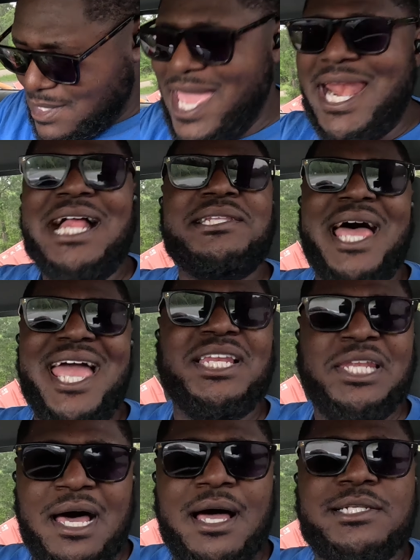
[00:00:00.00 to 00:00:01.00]
And I take
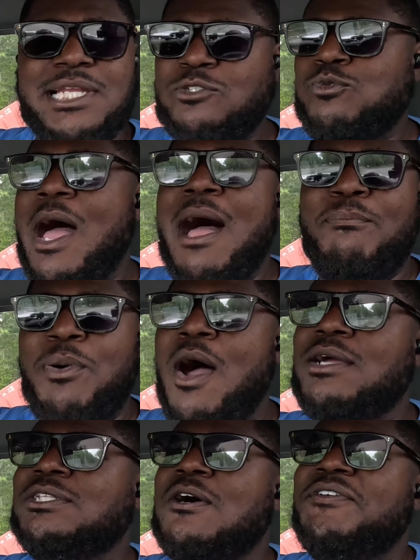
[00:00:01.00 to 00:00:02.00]
lunch. That's why I'm
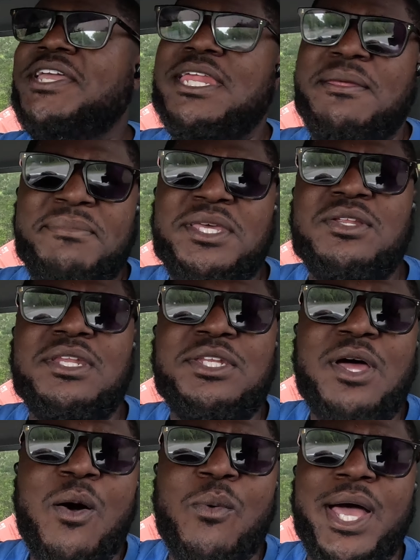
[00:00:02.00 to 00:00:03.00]
parked over here in the middle of
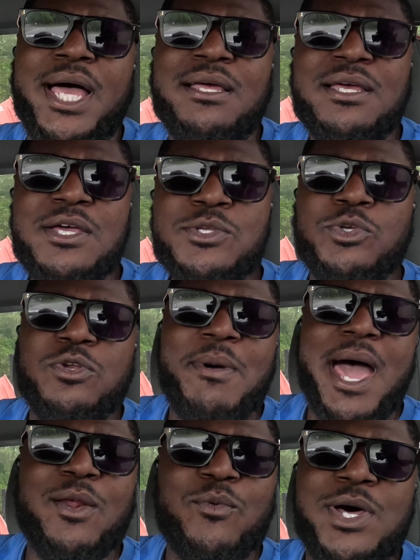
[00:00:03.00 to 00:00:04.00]
nowhere. So
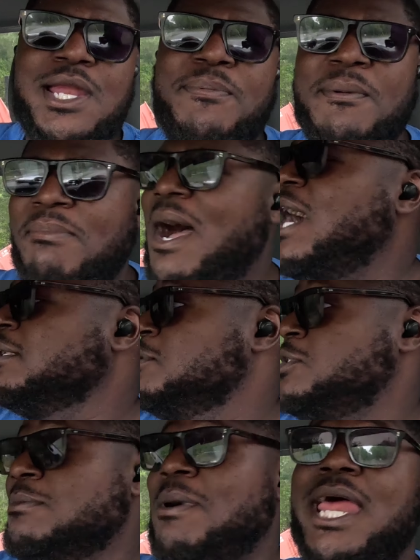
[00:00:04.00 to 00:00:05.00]
nobody run up and bother
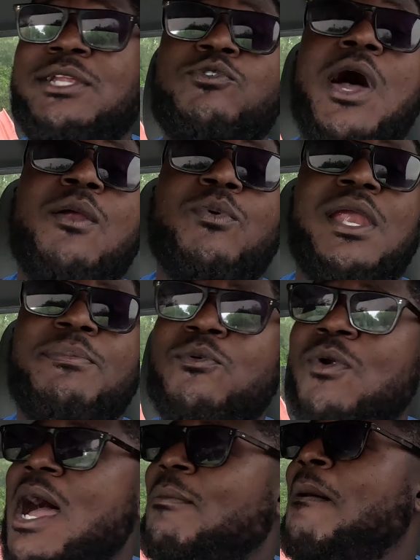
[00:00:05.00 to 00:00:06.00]
me. Somebody try to run up
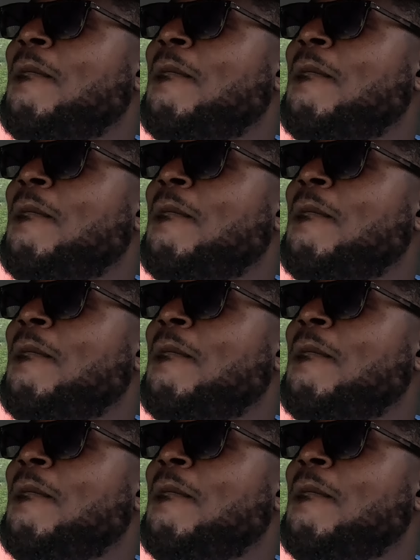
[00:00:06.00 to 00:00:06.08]
and rob